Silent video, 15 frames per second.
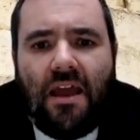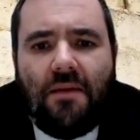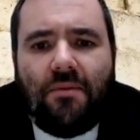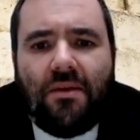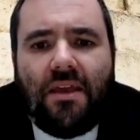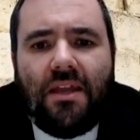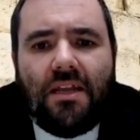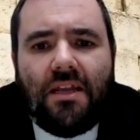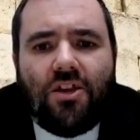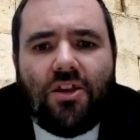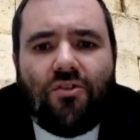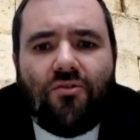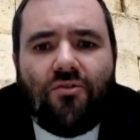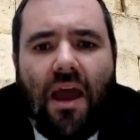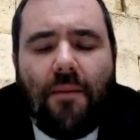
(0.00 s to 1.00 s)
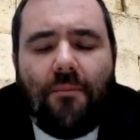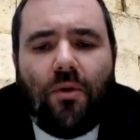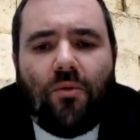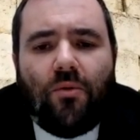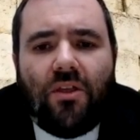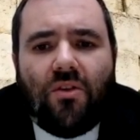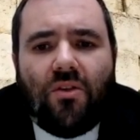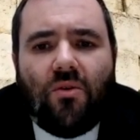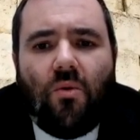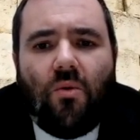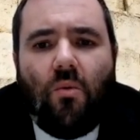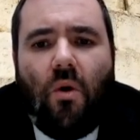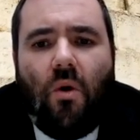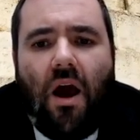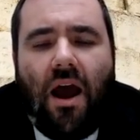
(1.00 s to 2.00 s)
And beginning to grapple with
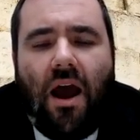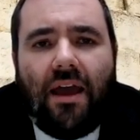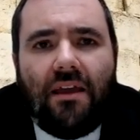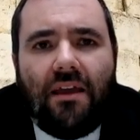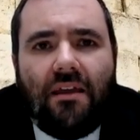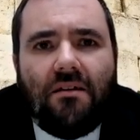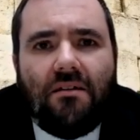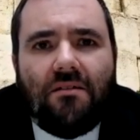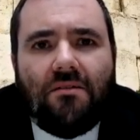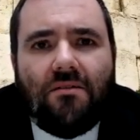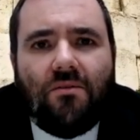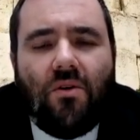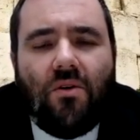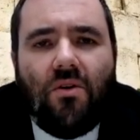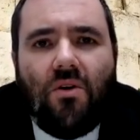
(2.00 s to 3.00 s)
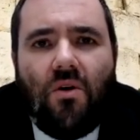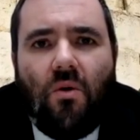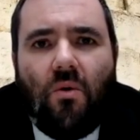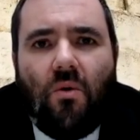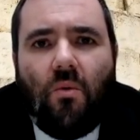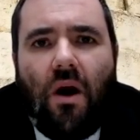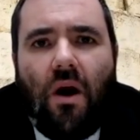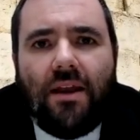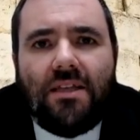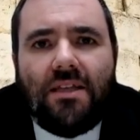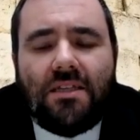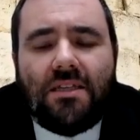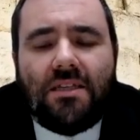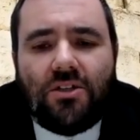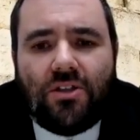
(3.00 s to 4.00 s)
why
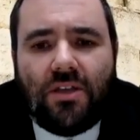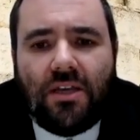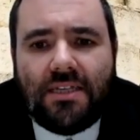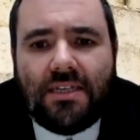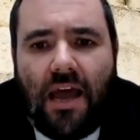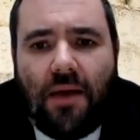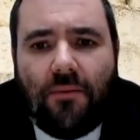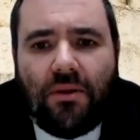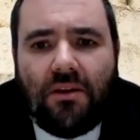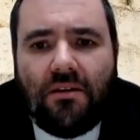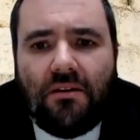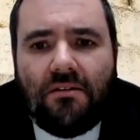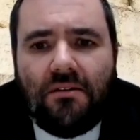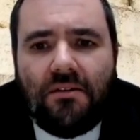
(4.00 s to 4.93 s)
did such things happen?